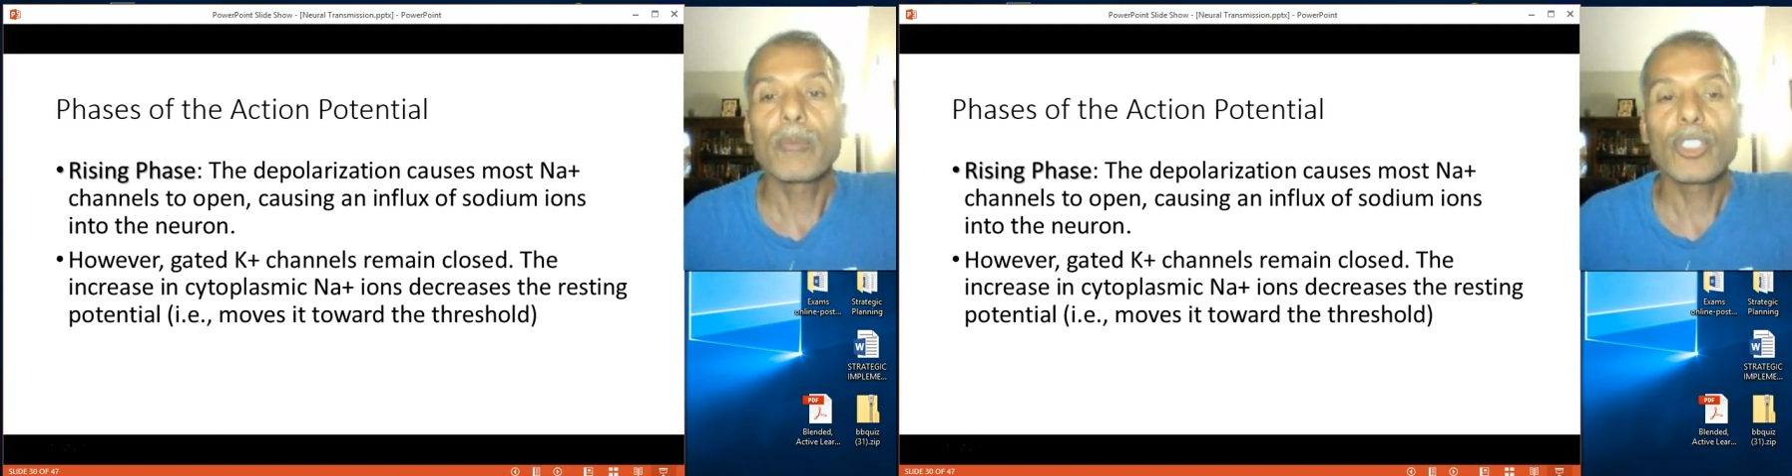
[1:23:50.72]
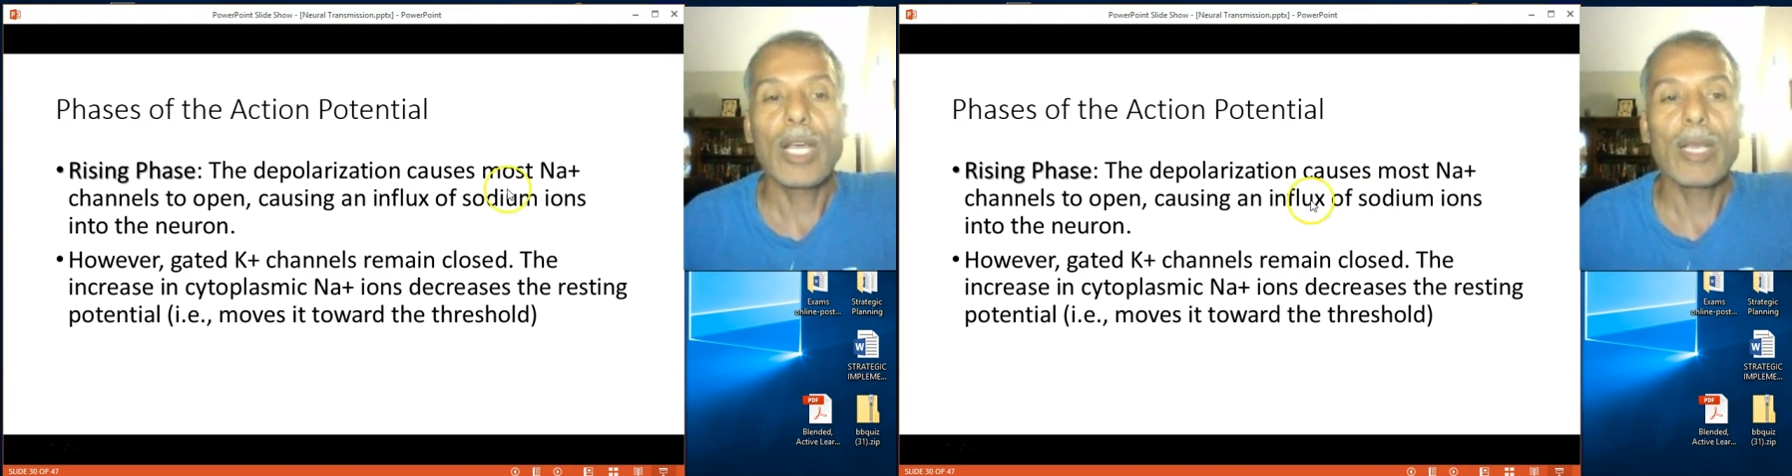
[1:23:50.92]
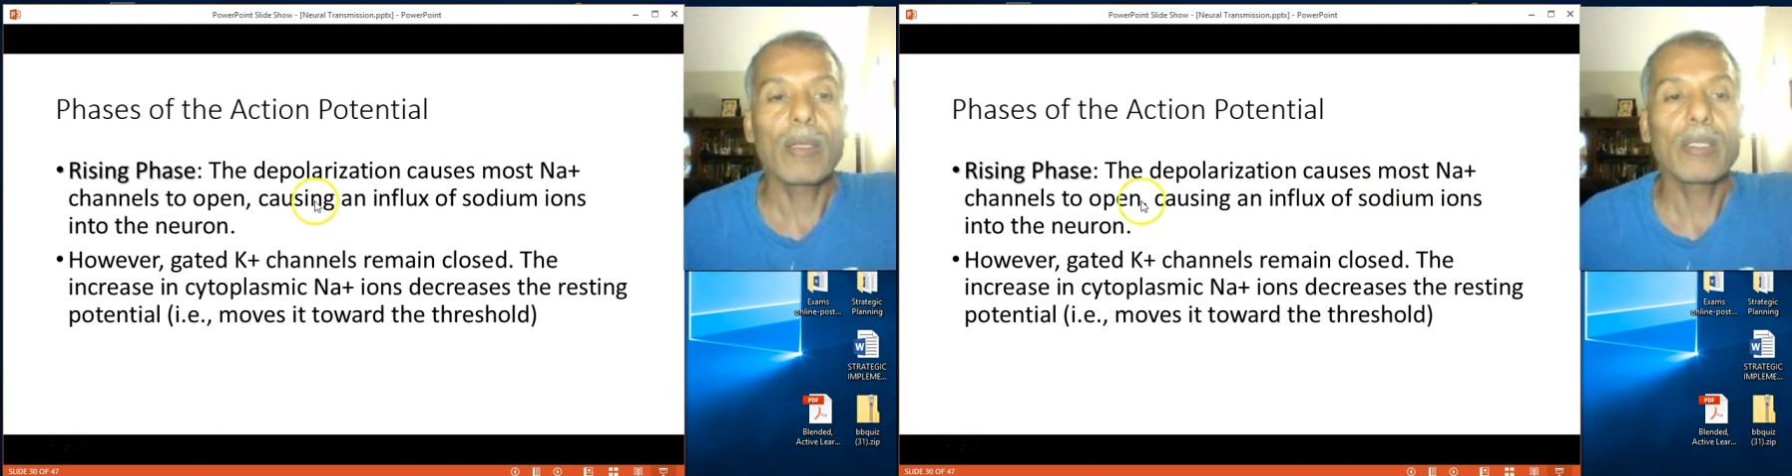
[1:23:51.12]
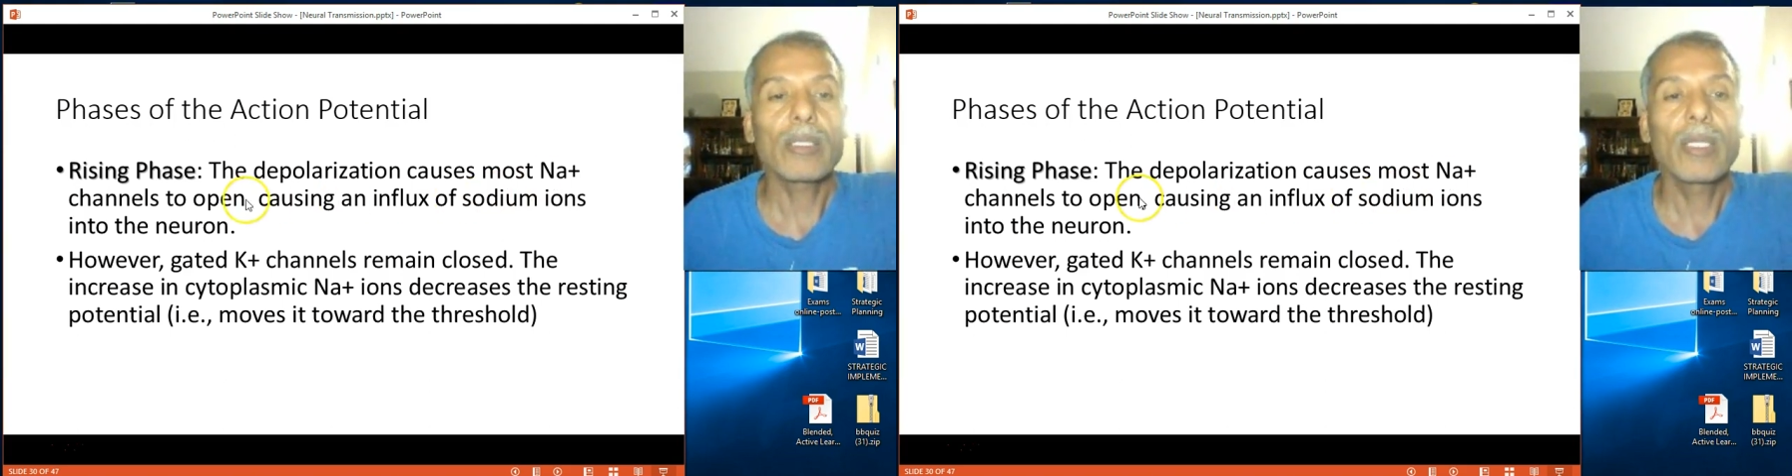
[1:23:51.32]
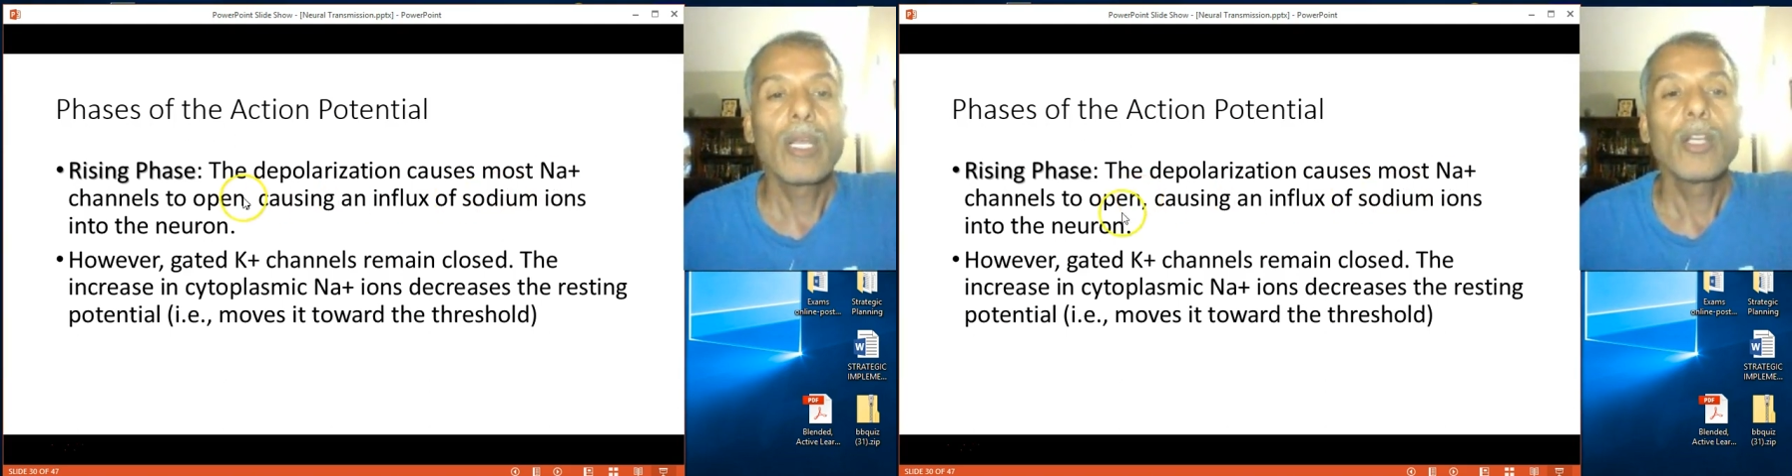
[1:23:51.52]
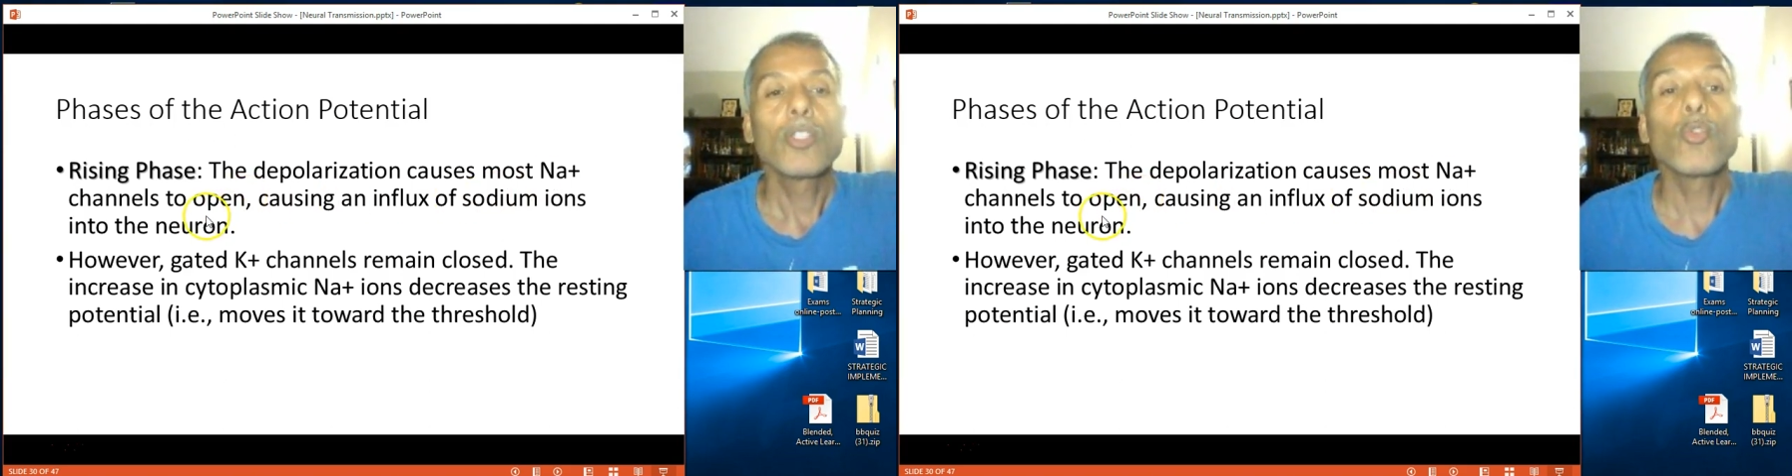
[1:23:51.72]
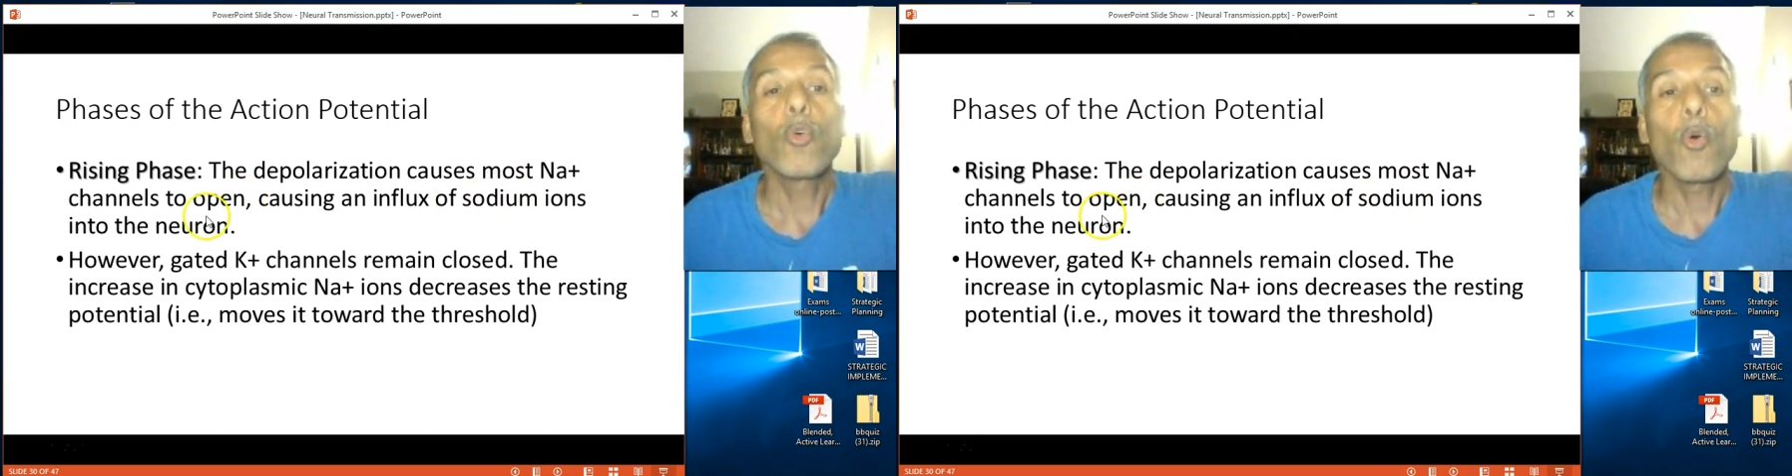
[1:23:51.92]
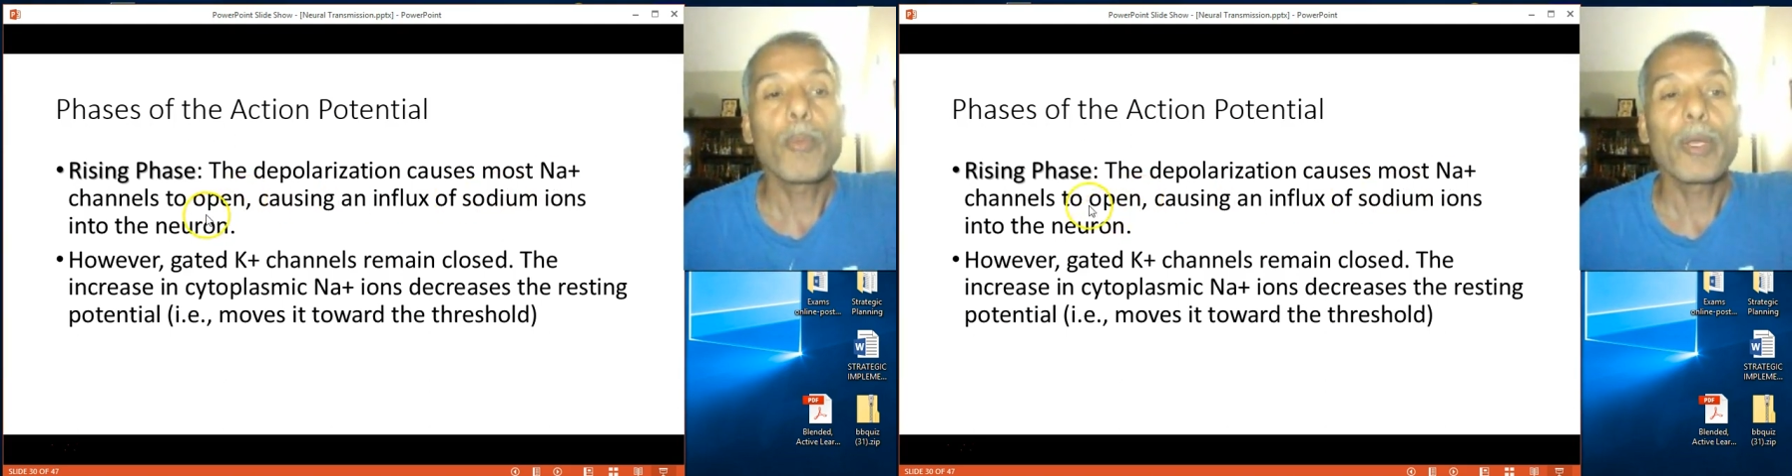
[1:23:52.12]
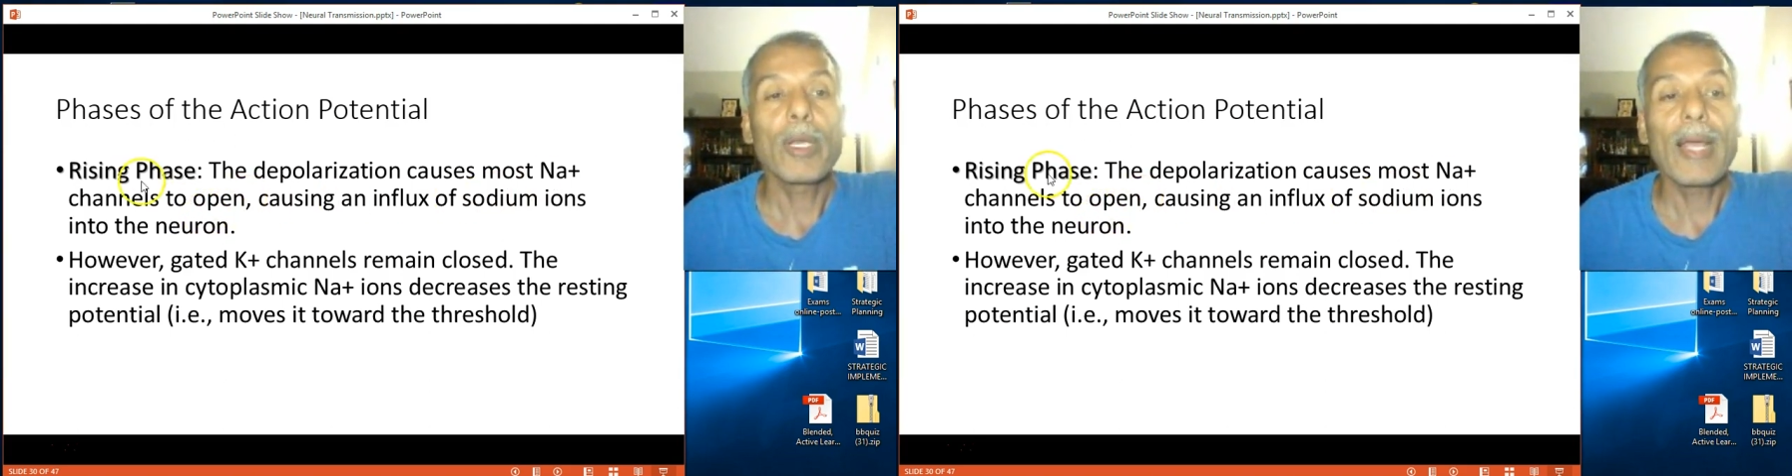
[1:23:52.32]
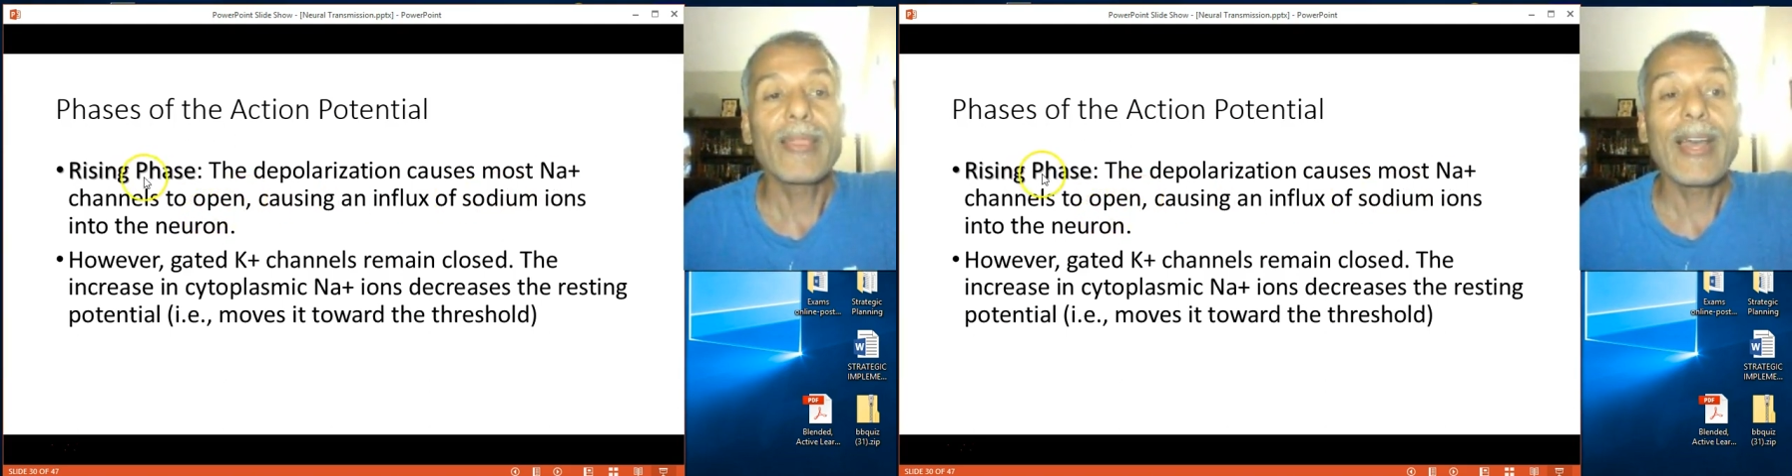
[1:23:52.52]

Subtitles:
channels to open at